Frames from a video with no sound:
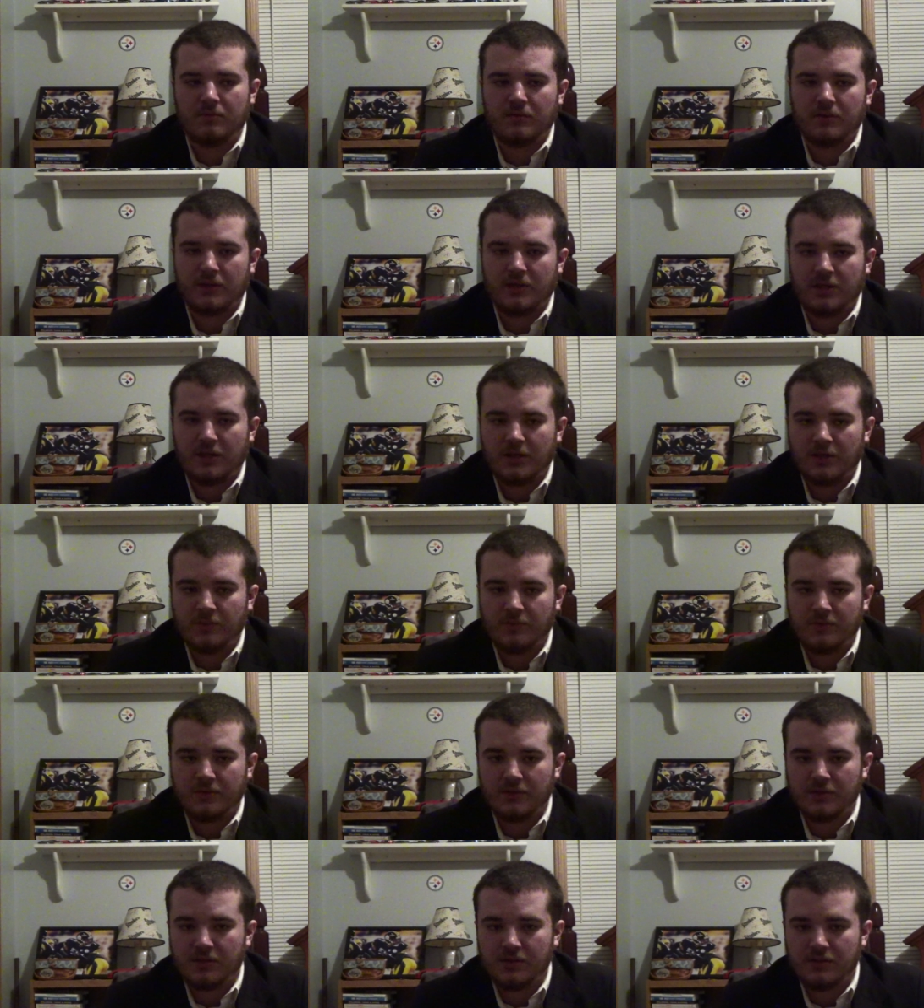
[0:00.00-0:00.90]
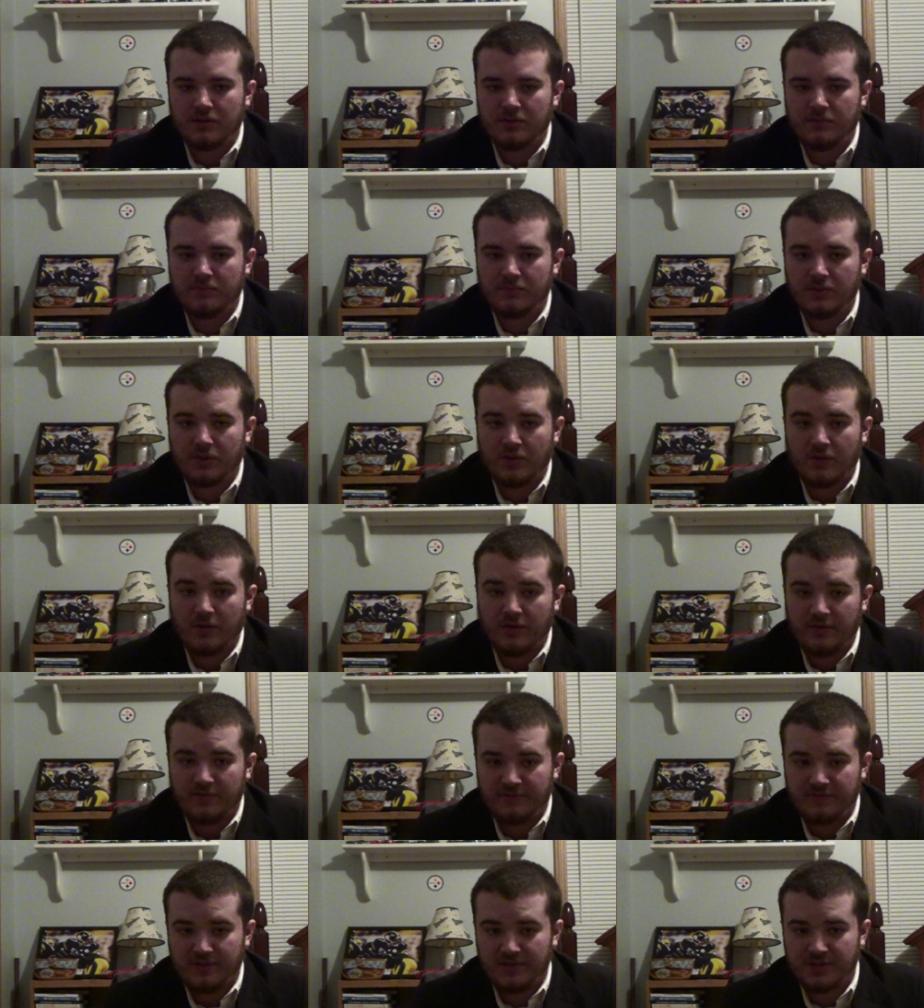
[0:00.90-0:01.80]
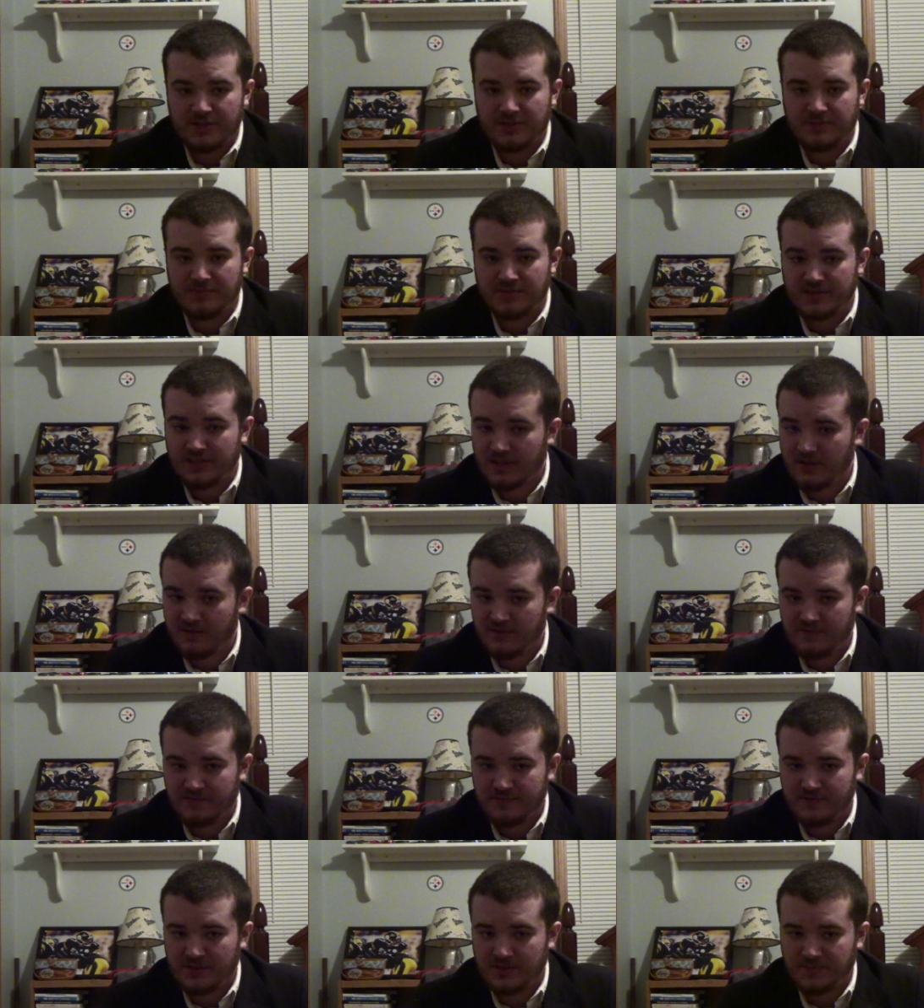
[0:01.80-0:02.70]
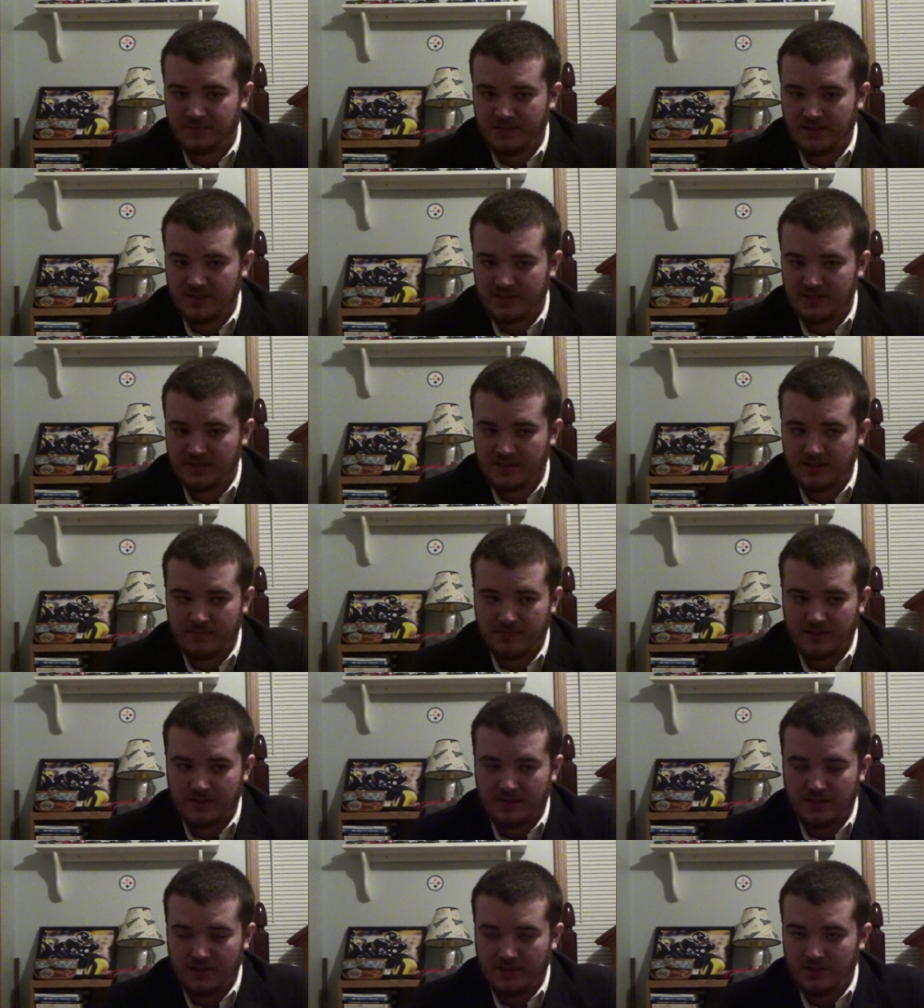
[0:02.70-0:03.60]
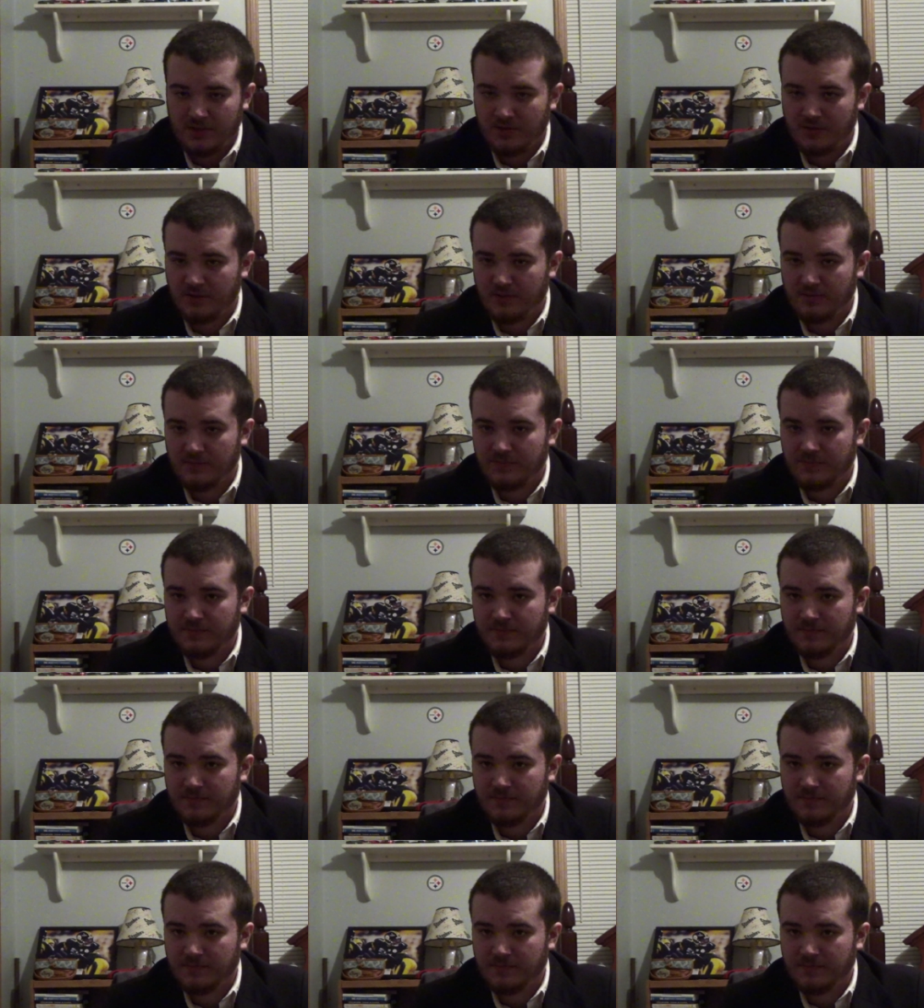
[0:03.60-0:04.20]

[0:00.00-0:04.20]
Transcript: he would go out and fish himself just because it's something he'd do